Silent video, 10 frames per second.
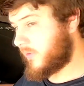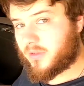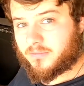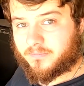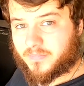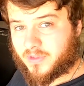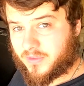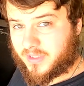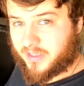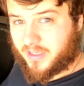volt to a
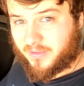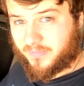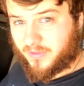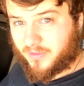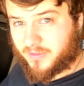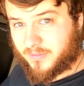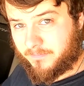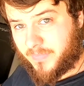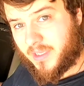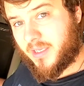10 amp fuse
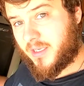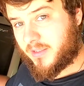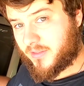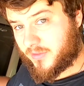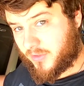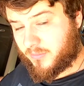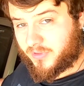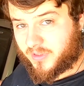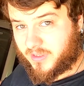to the two bullet